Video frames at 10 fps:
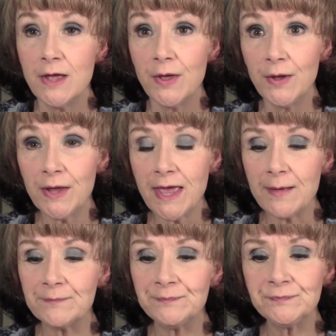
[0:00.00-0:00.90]

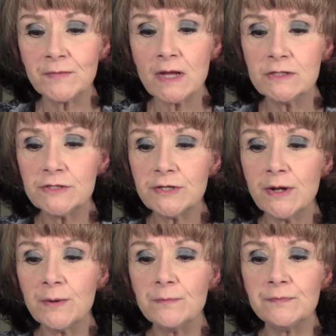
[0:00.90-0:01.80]
Okay,
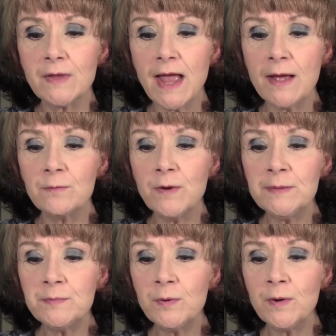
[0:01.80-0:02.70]
so at
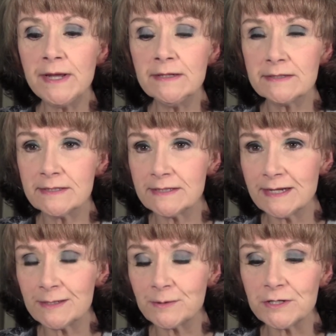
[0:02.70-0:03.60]
what point, this is the
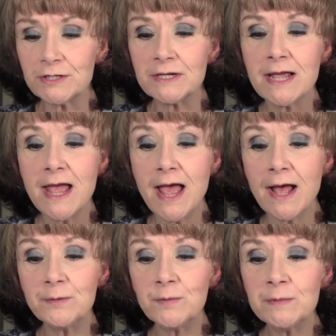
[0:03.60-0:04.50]
next question,
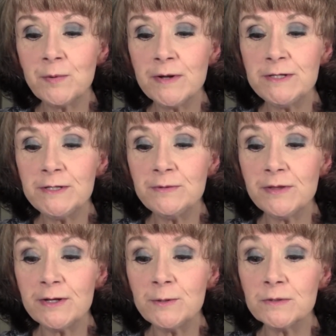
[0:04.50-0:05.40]
at what point do you
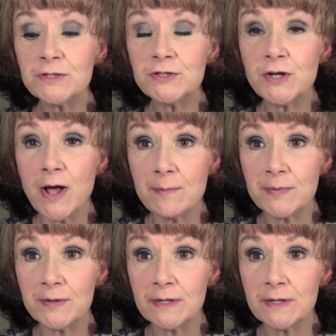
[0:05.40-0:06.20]
think you will stop?